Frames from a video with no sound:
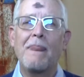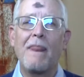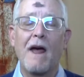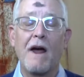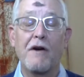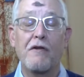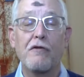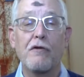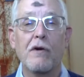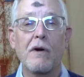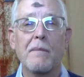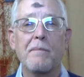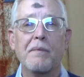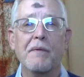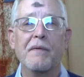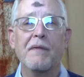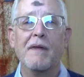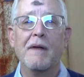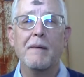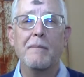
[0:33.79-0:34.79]
I grew up
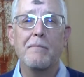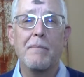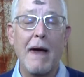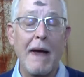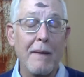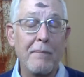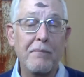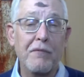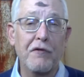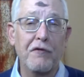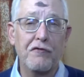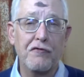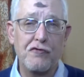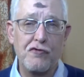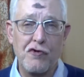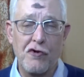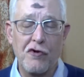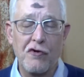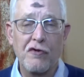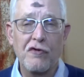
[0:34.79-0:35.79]
in the Baptist
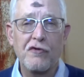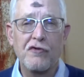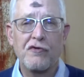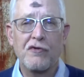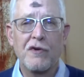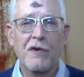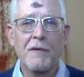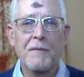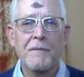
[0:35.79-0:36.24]
church,